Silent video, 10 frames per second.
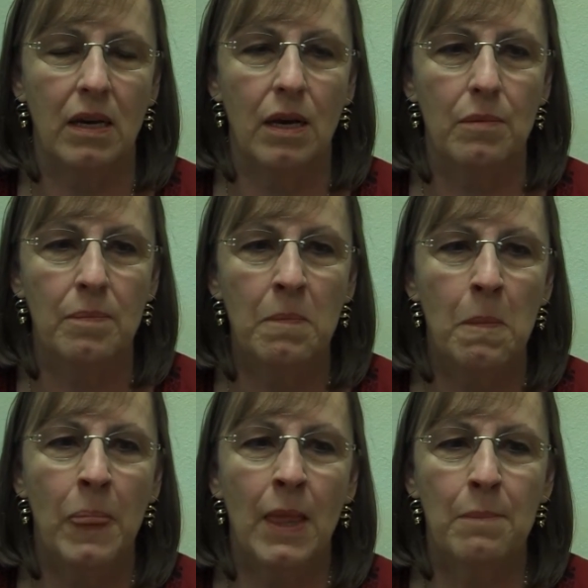Uh,
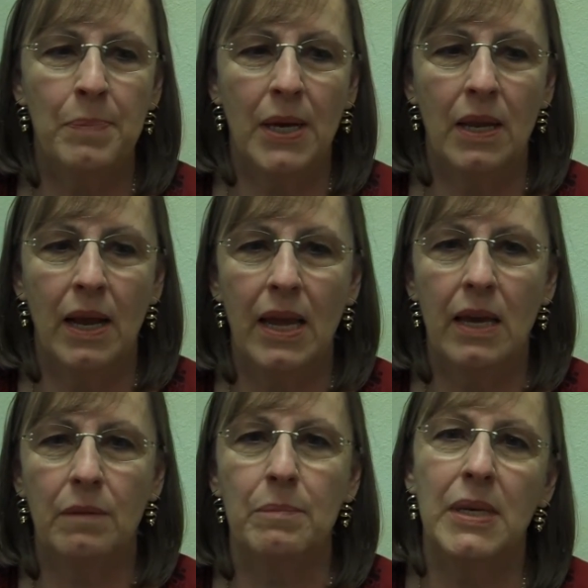but I
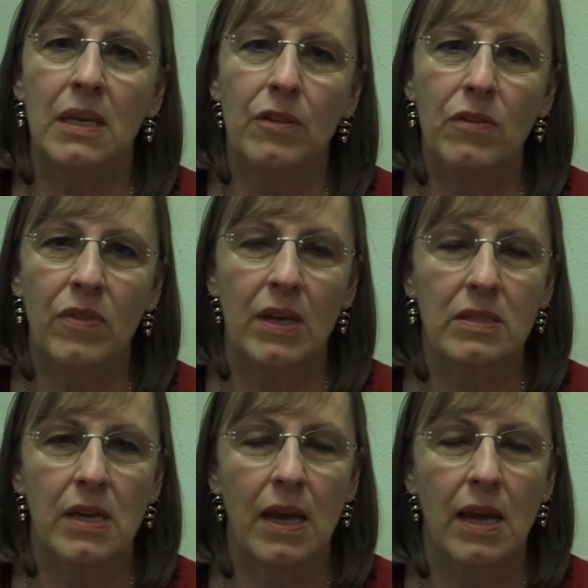had many other things.